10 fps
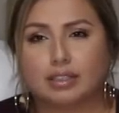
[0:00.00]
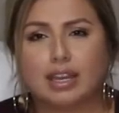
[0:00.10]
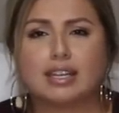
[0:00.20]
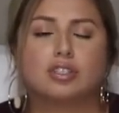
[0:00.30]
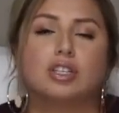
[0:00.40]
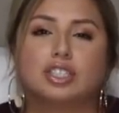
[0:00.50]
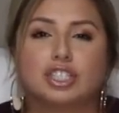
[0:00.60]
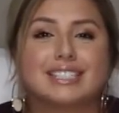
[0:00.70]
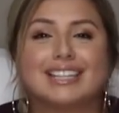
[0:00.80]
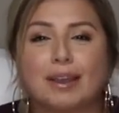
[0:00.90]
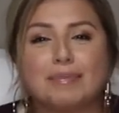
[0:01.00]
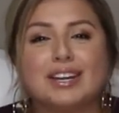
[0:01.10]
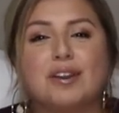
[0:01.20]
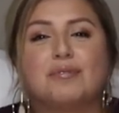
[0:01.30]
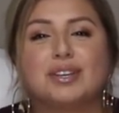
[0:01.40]
Yeah, so just let
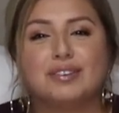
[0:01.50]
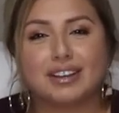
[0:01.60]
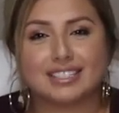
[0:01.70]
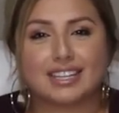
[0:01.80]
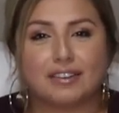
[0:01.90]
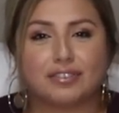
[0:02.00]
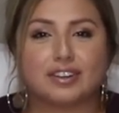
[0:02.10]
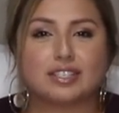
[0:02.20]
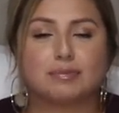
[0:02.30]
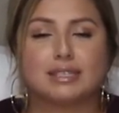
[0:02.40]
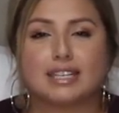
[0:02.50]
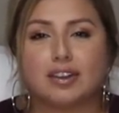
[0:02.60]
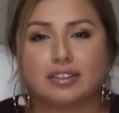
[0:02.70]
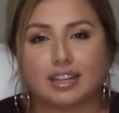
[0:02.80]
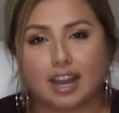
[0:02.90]
me know what you guys got for Christmas
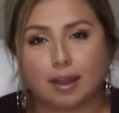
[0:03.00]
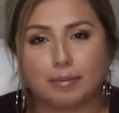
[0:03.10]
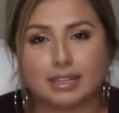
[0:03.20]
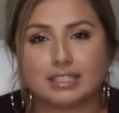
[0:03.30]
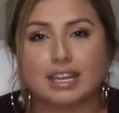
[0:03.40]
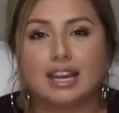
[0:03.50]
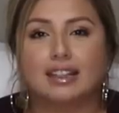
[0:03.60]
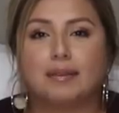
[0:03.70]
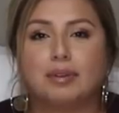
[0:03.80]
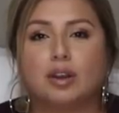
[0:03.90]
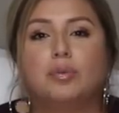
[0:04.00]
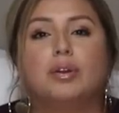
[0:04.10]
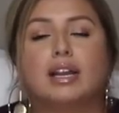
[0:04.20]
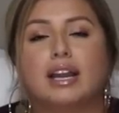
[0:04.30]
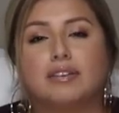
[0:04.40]
down in the comments. Let me know
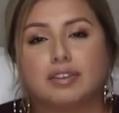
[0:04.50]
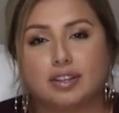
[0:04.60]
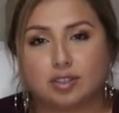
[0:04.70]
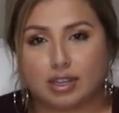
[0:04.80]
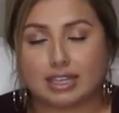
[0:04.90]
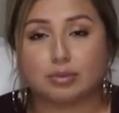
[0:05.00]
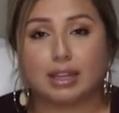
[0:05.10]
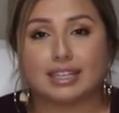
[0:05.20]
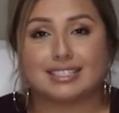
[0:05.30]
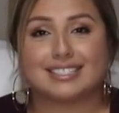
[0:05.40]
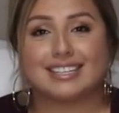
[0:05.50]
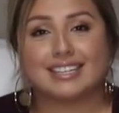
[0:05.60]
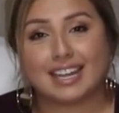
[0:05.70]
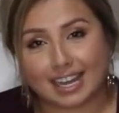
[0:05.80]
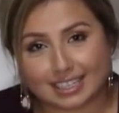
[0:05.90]
what kind of videos you guys would like to see
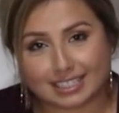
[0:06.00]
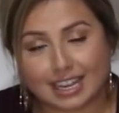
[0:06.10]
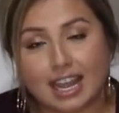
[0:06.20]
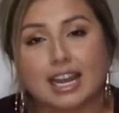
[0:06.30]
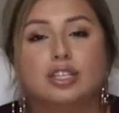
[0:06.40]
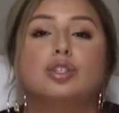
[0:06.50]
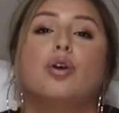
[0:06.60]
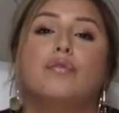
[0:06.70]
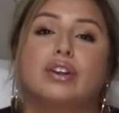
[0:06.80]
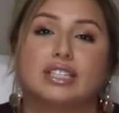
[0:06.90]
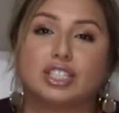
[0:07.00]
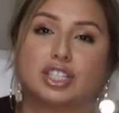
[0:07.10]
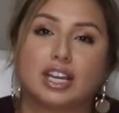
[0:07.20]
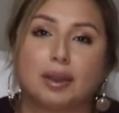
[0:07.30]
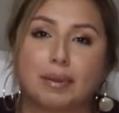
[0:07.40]
next. And don't forget to
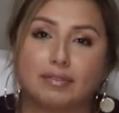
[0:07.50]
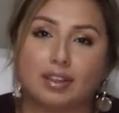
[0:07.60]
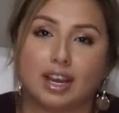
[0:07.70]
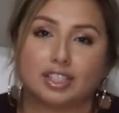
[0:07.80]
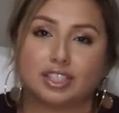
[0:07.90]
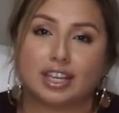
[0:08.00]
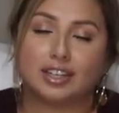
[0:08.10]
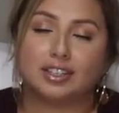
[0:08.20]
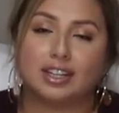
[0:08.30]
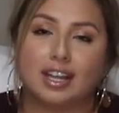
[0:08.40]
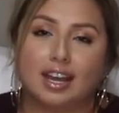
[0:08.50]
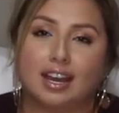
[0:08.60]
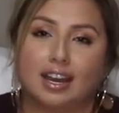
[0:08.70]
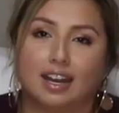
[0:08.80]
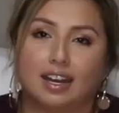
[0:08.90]
check out my vlog channel.
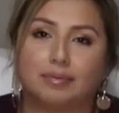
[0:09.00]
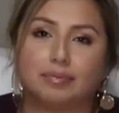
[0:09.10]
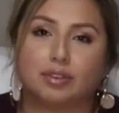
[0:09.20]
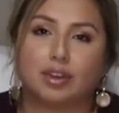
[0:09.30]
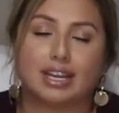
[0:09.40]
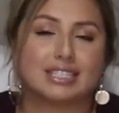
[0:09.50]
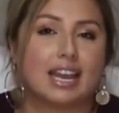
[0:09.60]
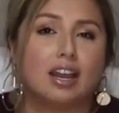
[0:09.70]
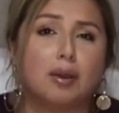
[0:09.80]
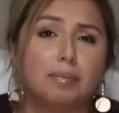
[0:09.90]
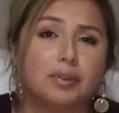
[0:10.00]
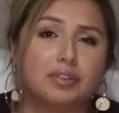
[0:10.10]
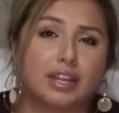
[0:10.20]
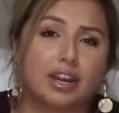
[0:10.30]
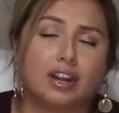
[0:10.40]
You guys, I
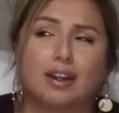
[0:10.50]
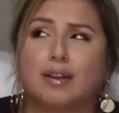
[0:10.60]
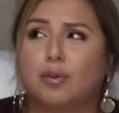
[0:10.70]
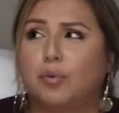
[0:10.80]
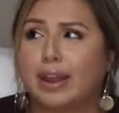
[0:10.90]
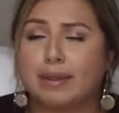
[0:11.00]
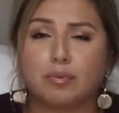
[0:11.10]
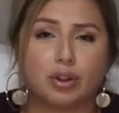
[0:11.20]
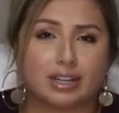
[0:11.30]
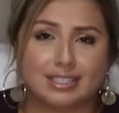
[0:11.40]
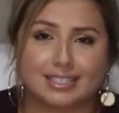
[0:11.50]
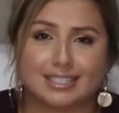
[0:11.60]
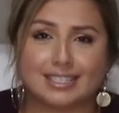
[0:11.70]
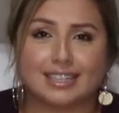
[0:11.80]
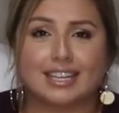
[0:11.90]
upload there way more
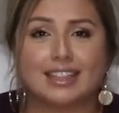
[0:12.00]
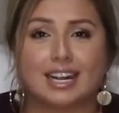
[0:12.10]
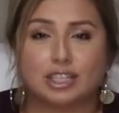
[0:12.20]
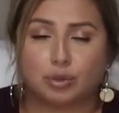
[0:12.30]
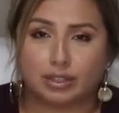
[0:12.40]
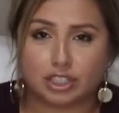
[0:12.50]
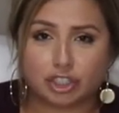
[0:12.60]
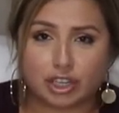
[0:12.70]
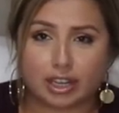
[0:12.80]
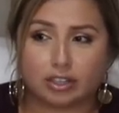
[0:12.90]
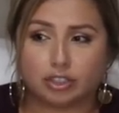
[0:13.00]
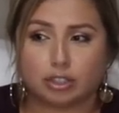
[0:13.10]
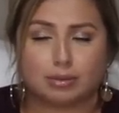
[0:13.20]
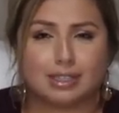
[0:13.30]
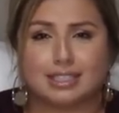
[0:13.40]
consistently than I do in this channel
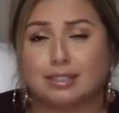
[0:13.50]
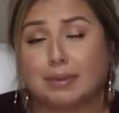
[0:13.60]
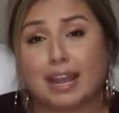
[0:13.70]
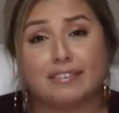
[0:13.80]
just because it's my